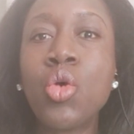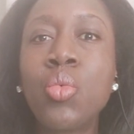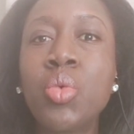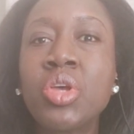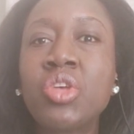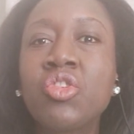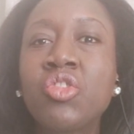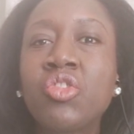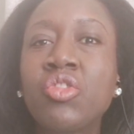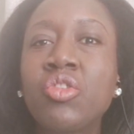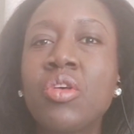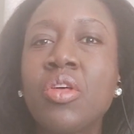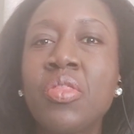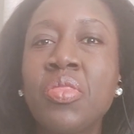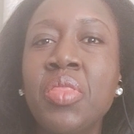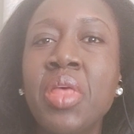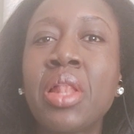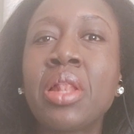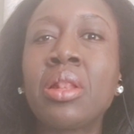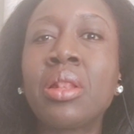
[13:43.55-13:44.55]
which
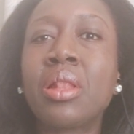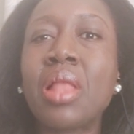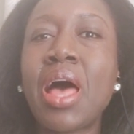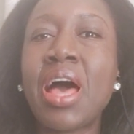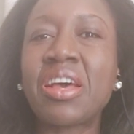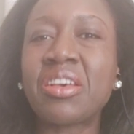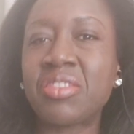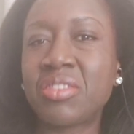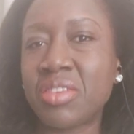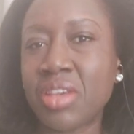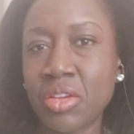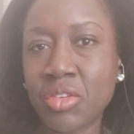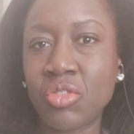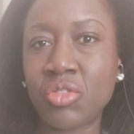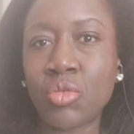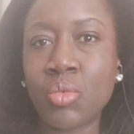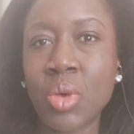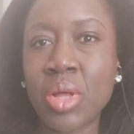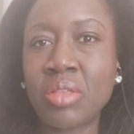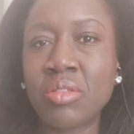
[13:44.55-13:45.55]
they'll
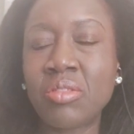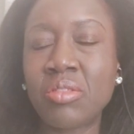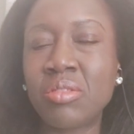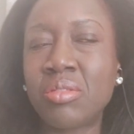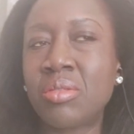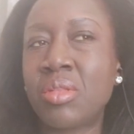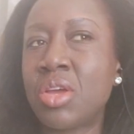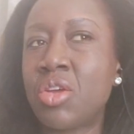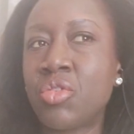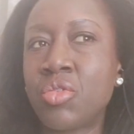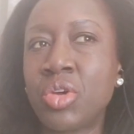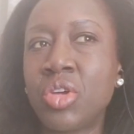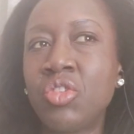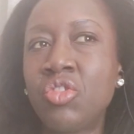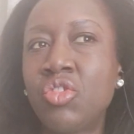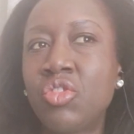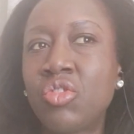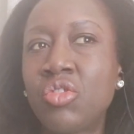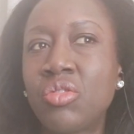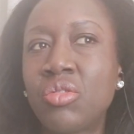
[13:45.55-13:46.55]
access once they
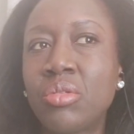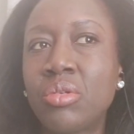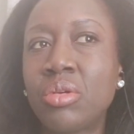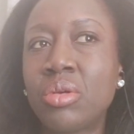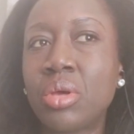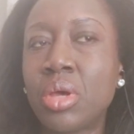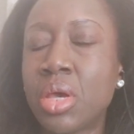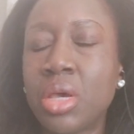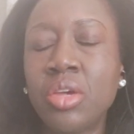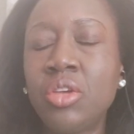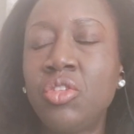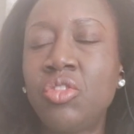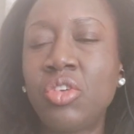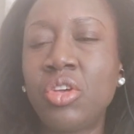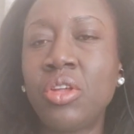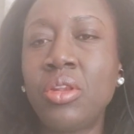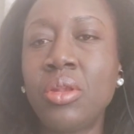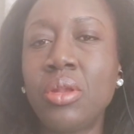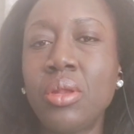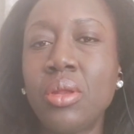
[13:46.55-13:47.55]
reach
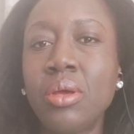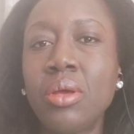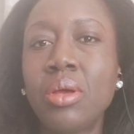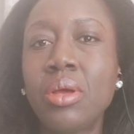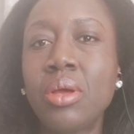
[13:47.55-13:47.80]
18.